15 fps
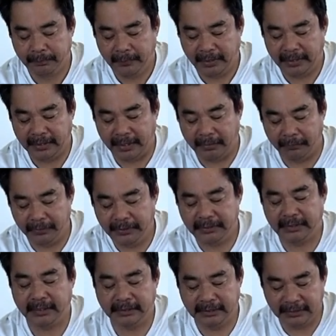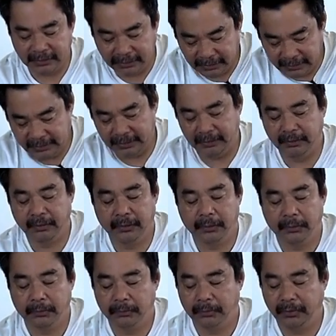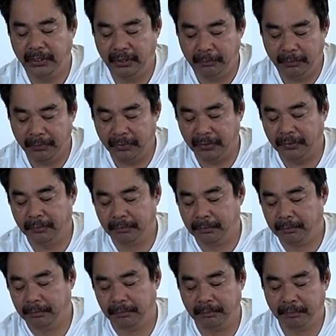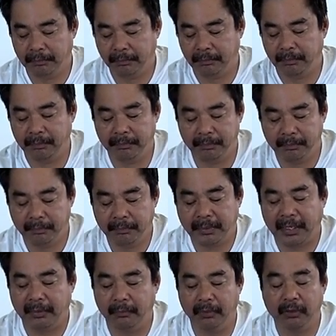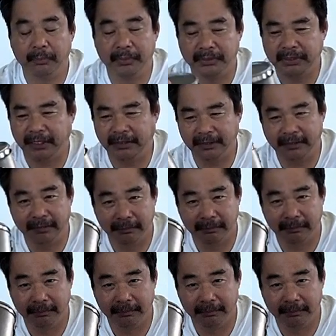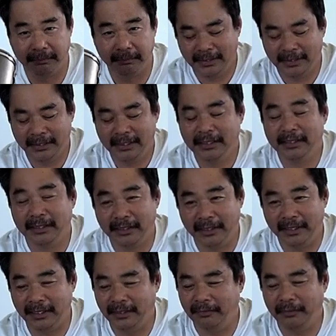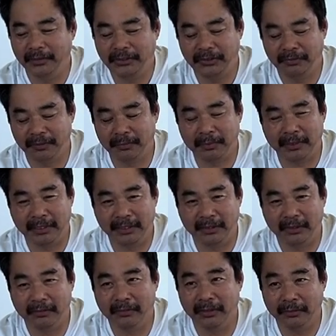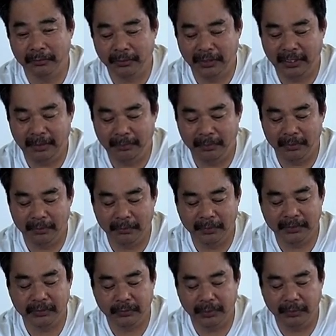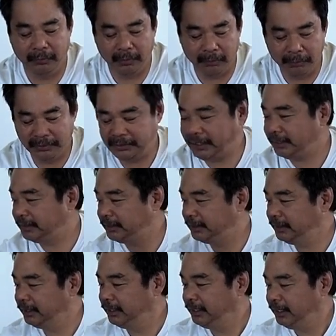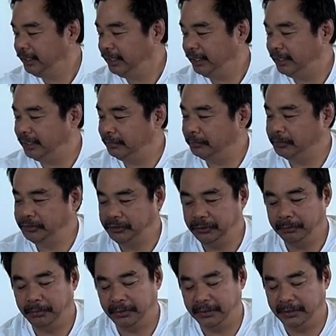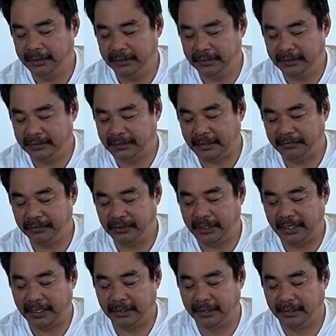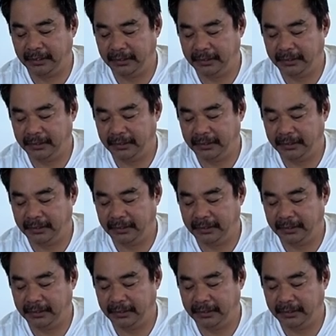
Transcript: and that recess in the lid will keep your pot well protected. The lid, once you flip the lid over, it will keep your windscreen well protected, and once you put it in the stuff sack,